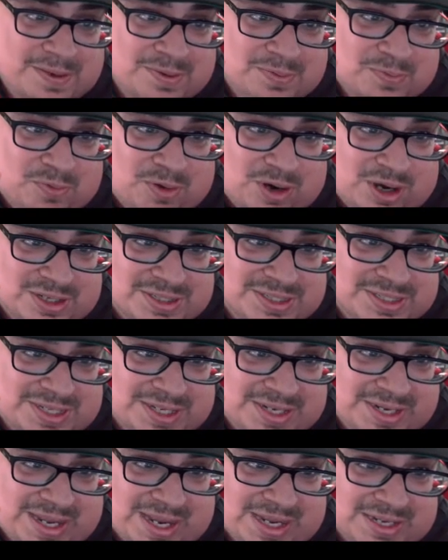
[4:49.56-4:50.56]

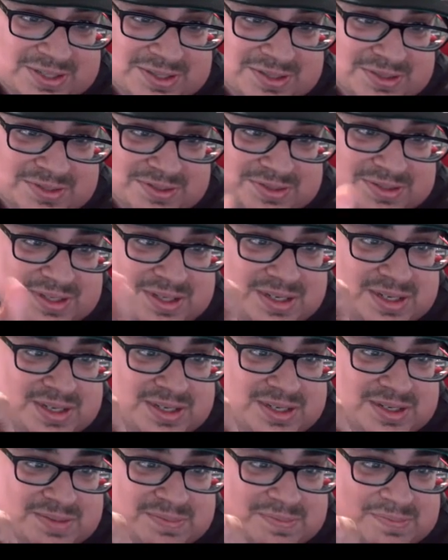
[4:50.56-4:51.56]
Washington Nationals.
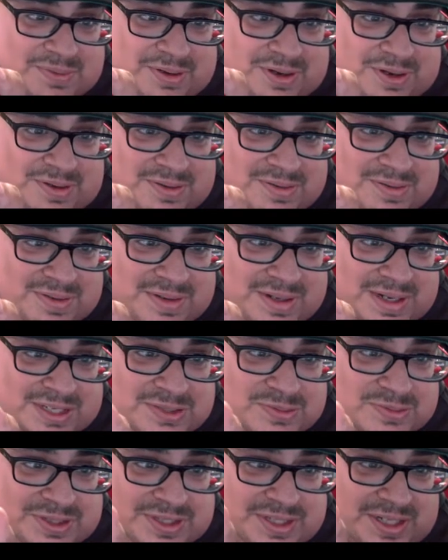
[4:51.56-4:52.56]
Bro,
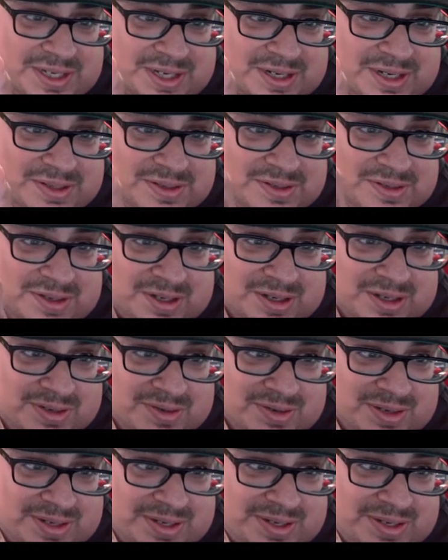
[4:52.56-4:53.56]
guess what's the
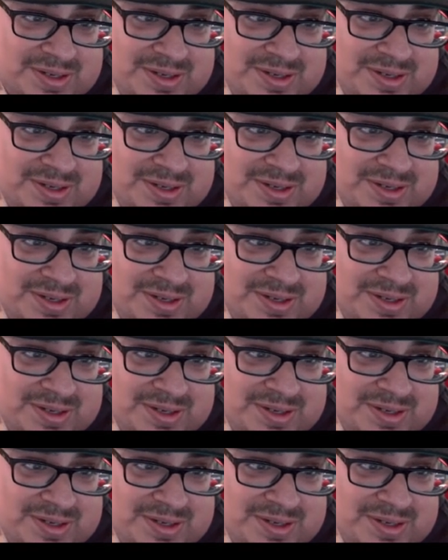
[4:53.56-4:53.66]
underlid?